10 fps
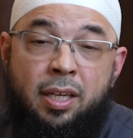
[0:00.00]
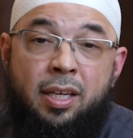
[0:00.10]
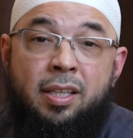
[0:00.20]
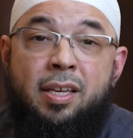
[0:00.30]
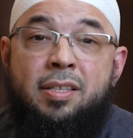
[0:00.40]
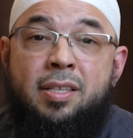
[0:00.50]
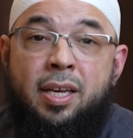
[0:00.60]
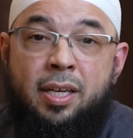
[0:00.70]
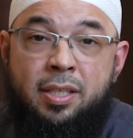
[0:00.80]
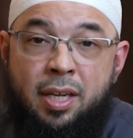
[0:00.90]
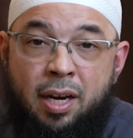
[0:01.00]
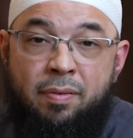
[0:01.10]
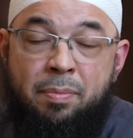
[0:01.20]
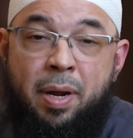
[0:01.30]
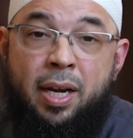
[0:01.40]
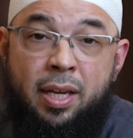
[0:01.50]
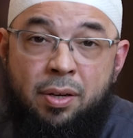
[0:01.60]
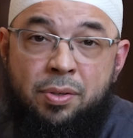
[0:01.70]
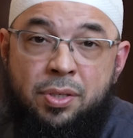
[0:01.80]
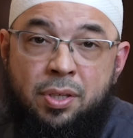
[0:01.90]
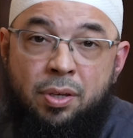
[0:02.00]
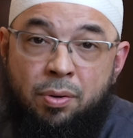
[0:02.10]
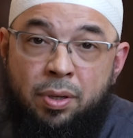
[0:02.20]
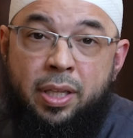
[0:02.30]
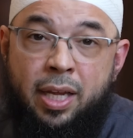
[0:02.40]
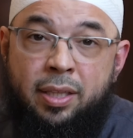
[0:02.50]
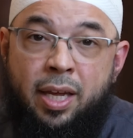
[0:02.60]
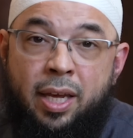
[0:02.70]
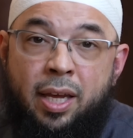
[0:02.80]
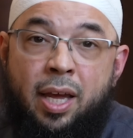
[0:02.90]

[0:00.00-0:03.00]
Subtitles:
and they say to everybody else on that day,